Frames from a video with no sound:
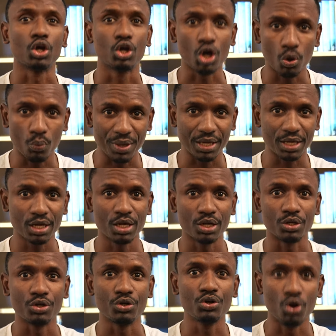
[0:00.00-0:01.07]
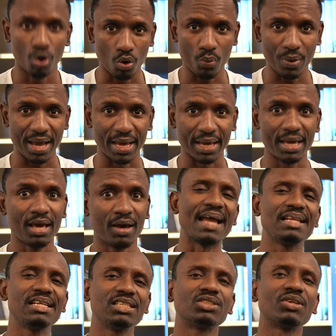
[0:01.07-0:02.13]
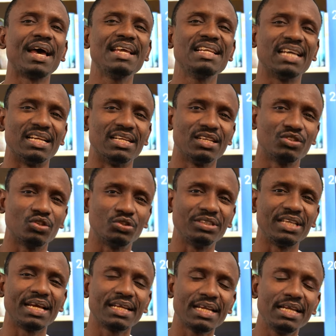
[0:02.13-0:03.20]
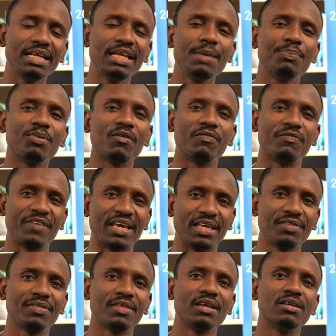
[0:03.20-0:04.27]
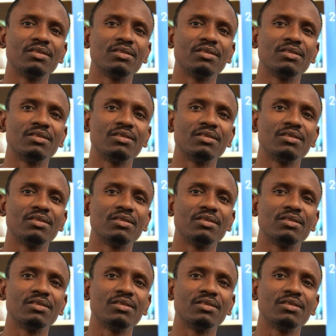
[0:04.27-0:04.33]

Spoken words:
going nowhere. I decided to take the leap of faith,